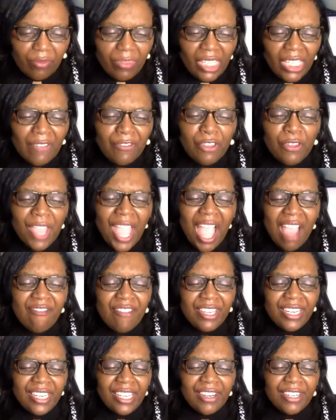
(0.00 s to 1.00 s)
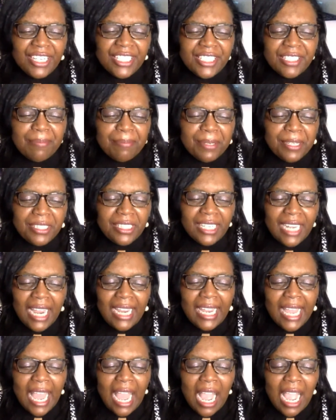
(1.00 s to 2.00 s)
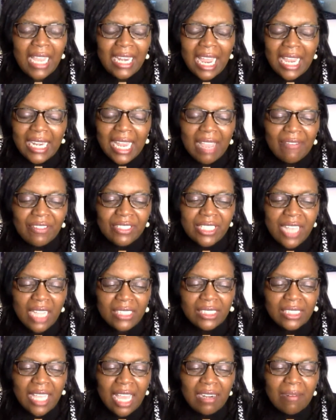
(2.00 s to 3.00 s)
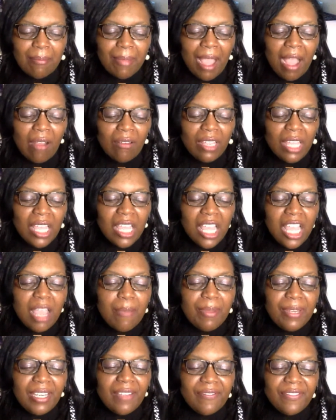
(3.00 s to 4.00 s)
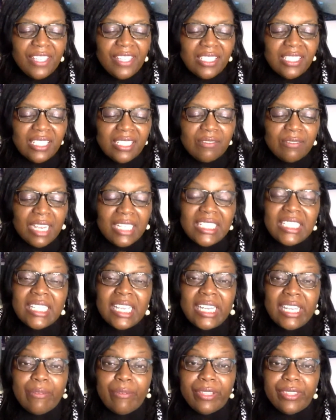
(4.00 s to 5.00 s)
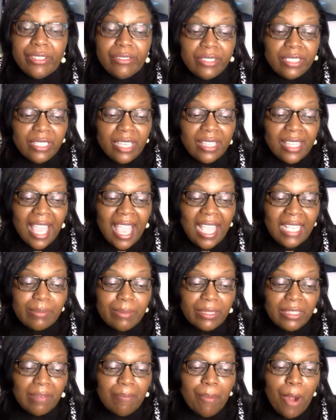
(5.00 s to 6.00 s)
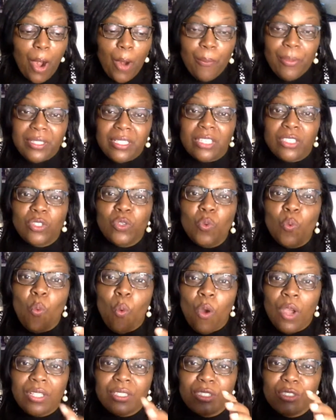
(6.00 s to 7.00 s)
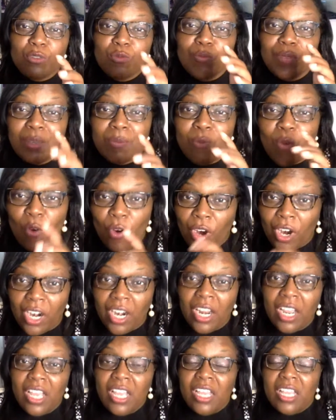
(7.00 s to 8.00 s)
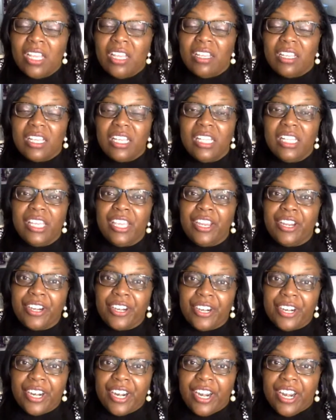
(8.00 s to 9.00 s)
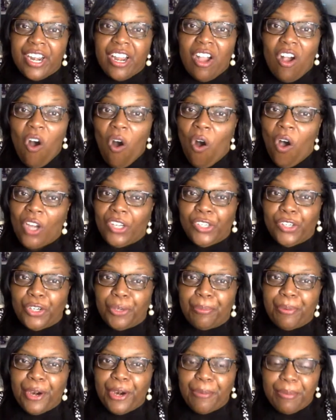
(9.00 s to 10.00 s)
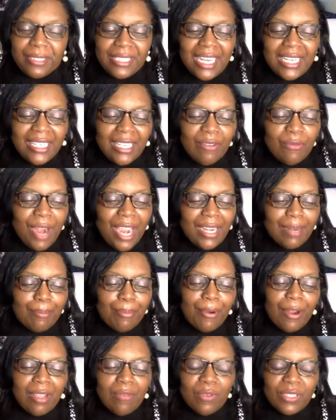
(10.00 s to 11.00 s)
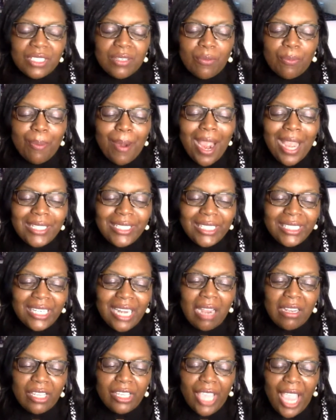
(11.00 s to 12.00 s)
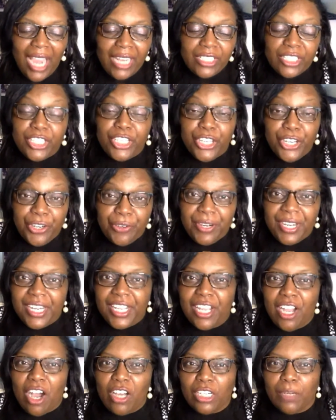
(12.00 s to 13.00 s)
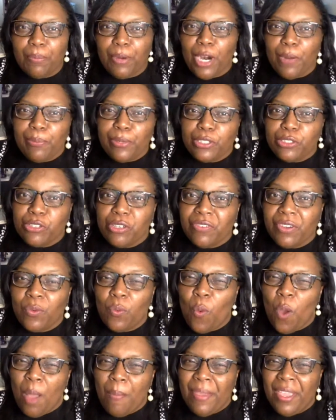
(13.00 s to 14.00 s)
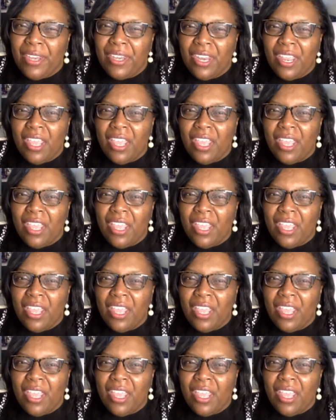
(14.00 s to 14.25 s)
if you haven't, there is a book that I haven't talked a lot about. But if this is resonating with you today, the aspect of purpose, and you want to be more clear on your purpose, I did write it was a project that I actually curated called A Purpose-Driven Woman,